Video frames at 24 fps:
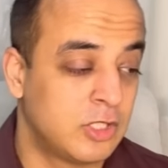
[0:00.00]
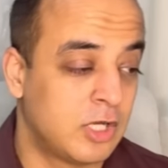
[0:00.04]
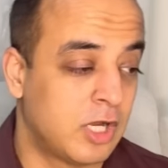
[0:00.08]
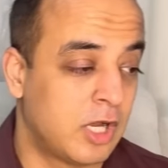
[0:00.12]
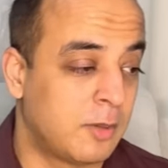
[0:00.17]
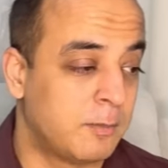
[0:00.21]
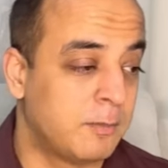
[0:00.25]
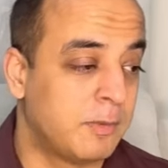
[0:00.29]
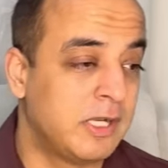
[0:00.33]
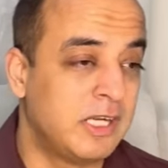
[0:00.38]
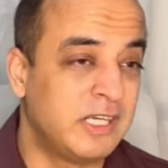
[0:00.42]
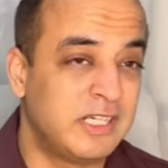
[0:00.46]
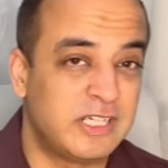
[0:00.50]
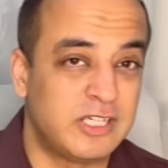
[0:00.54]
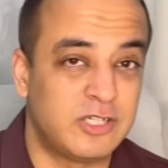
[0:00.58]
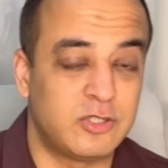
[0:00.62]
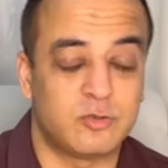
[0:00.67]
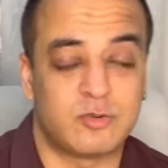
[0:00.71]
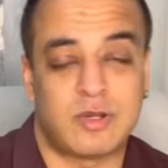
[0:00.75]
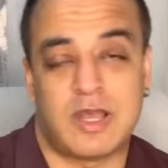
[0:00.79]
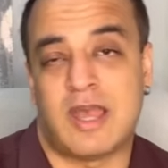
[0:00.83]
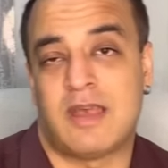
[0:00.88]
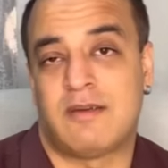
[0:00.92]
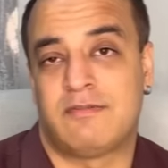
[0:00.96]
ability
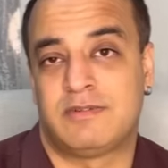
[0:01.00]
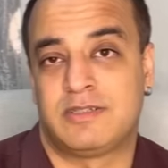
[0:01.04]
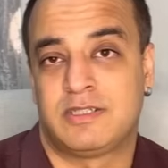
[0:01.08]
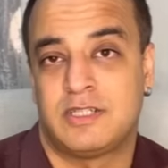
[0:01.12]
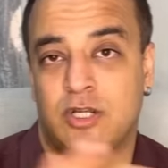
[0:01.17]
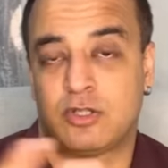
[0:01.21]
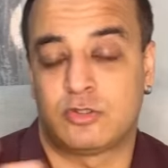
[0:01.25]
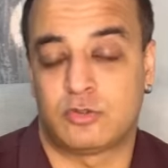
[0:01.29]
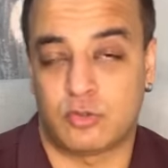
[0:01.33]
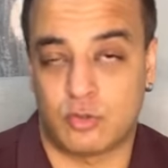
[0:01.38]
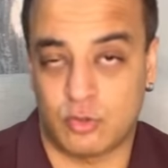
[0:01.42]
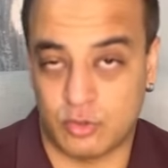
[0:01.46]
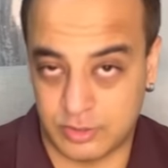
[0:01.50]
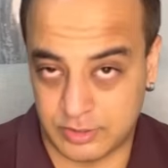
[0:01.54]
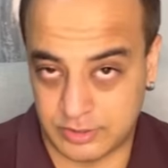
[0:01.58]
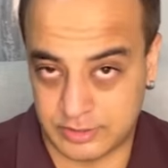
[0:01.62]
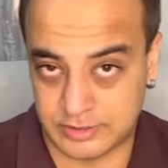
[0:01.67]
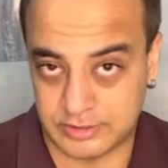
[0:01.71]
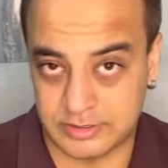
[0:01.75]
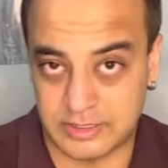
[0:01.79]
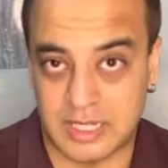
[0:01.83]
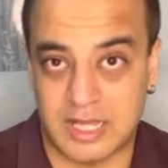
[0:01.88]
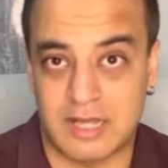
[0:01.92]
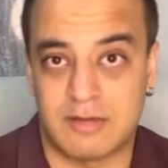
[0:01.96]
to have an
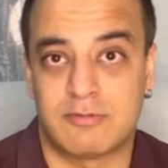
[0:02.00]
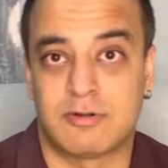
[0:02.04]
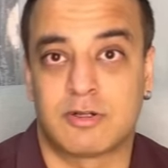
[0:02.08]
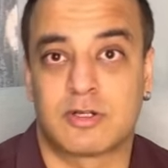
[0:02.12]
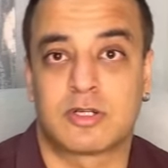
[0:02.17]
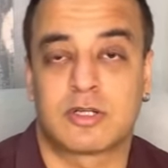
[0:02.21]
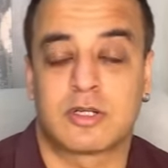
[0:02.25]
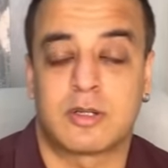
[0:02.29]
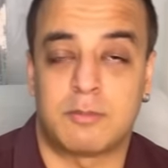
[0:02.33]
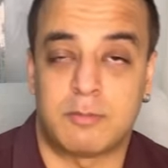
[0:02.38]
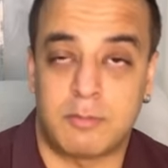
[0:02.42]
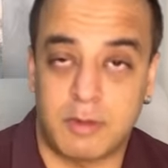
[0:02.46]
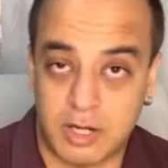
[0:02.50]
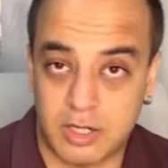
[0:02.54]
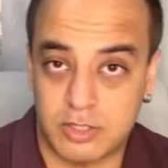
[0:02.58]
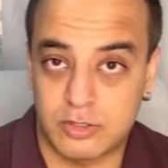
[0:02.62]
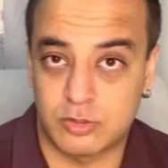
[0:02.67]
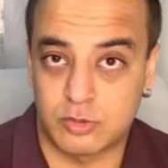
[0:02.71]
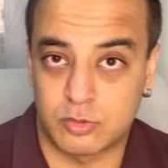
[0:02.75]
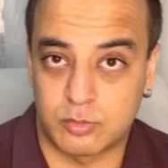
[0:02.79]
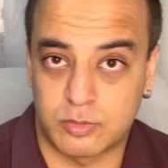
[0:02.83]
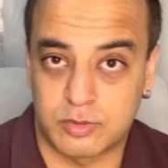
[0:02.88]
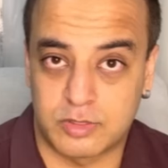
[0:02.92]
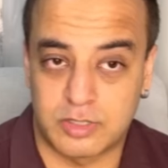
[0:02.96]
authority, have a command
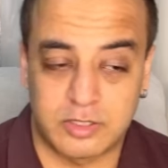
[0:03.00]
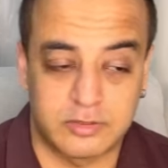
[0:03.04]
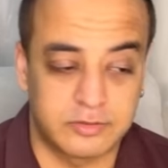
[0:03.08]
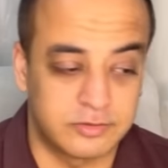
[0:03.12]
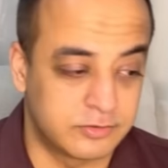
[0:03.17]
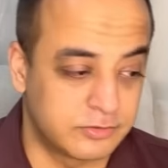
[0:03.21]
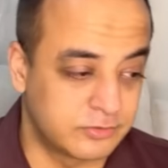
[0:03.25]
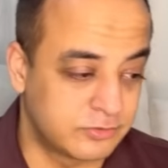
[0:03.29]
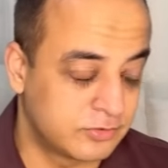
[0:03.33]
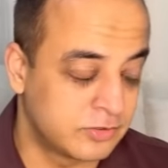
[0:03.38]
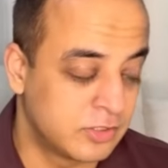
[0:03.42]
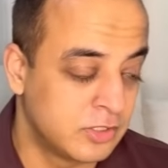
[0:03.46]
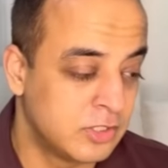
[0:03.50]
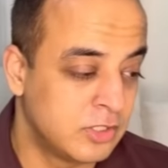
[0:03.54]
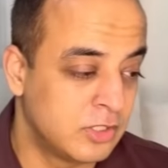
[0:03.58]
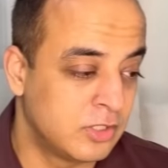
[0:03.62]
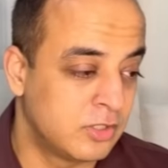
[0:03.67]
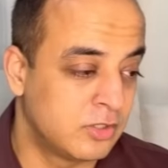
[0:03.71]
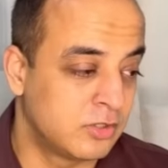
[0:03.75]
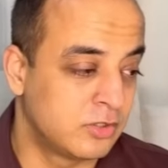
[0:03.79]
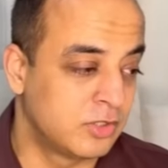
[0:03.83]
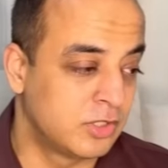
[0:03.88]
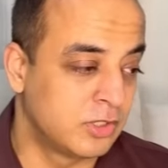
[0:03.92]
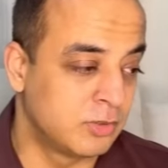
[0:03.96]
over others,
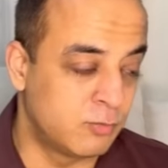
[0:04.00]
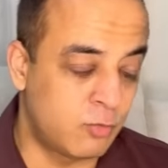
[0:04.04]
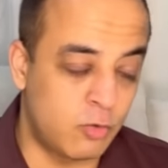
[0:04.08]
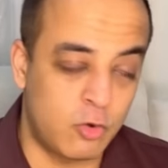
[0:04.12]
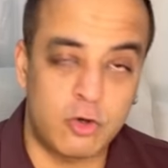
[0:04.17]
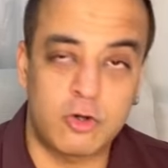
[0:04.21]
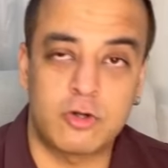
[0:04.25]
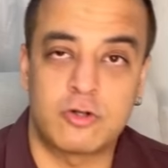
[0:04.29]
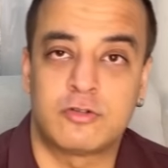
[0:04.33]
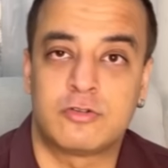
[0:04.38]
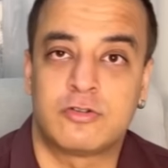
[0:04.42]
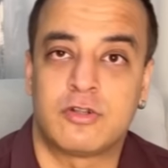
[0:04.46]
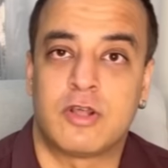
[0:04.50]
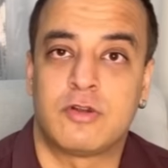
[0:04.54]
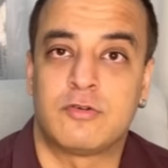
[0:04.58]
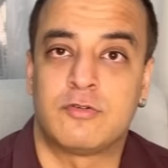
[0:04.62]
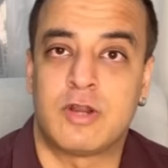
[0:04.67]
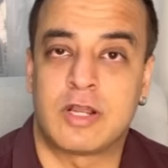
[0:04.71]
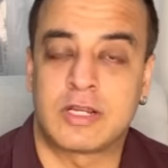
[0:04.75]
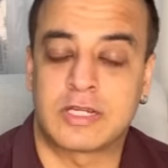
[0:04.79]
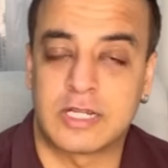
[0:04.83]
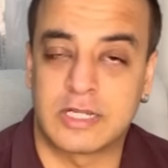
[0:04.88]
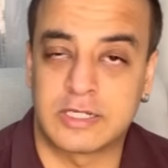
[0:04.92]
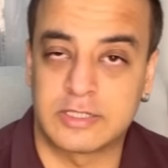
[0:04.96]
rewards,
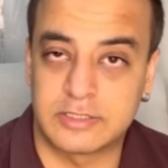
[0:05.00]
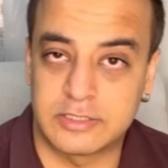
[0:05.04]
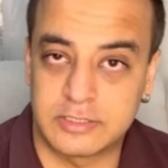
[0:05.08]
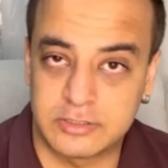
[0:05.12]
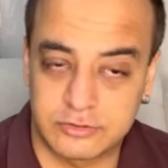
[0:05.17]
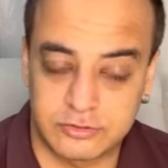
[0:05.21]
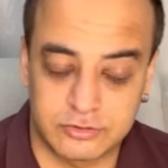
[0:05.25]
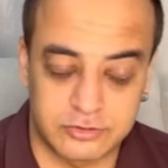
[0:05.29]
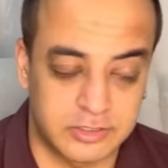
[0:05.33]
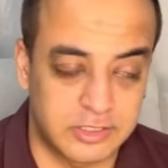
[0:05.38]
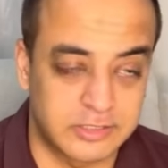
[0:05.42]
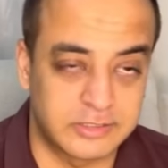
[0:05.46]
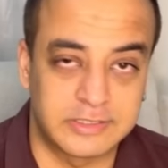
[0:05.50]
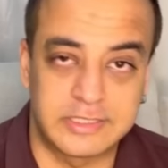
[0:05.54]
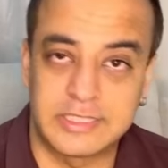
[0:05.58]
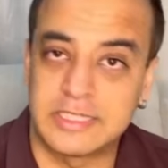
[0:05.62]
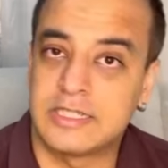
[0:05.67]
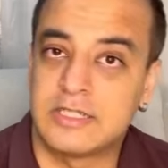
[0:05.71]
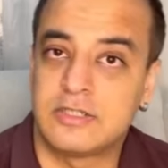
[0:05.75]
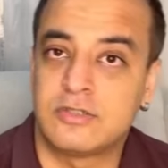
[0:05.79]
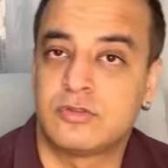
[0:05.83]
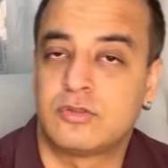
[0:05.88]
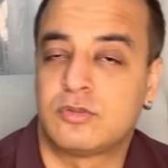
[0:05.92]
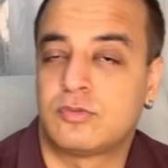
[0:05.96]
recognition and
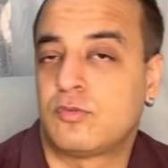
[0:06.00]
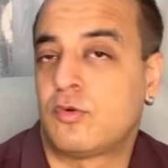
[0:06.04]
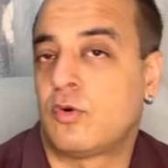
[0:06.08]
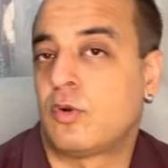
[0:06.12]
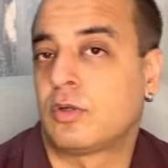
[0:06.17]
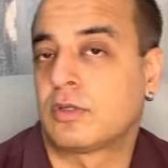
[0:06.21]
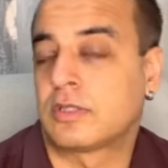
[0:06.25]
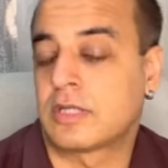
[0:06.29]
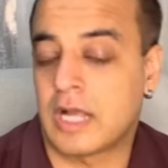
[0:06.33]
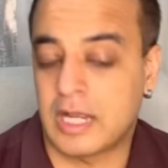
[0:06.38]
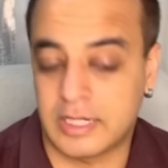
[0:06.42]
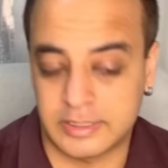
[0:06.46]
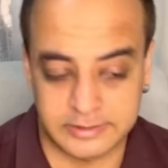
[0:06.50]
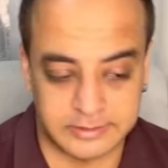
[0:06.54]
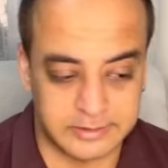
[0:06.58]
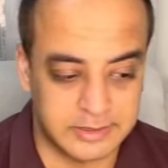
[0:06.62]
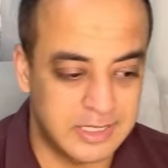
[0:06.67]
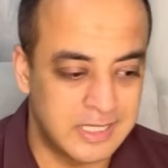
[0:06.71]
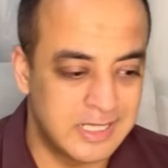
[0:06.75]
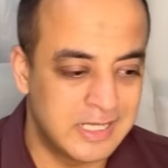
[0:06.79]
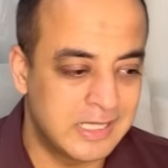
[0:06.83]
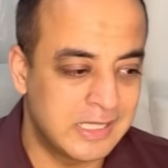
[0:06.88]
gains of all kind